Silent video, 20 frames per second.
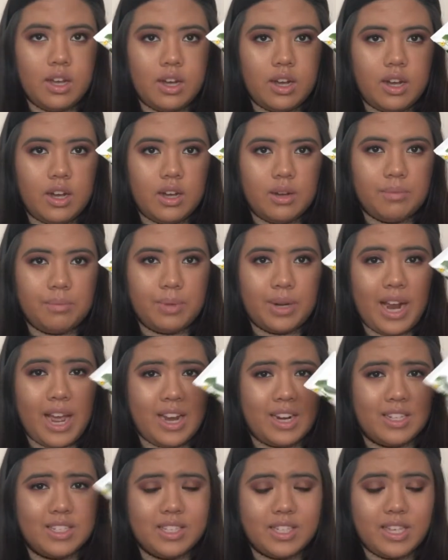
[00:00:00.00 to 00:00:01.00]
But
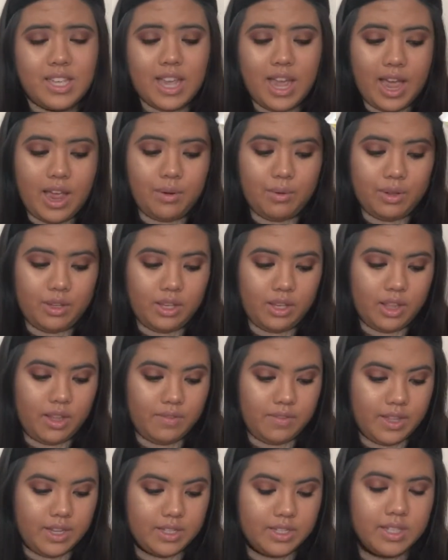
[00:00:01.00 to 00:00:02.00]
honestly, I really
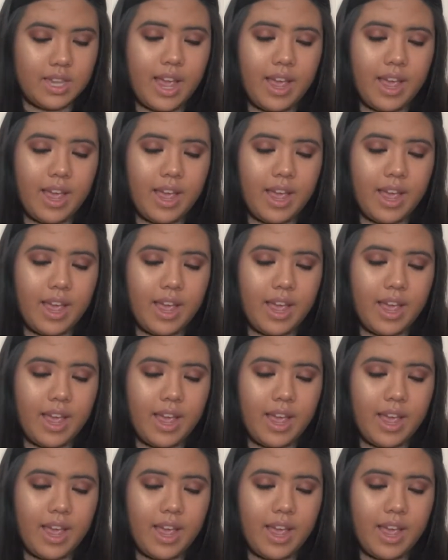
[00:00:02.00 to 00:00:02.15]
love this.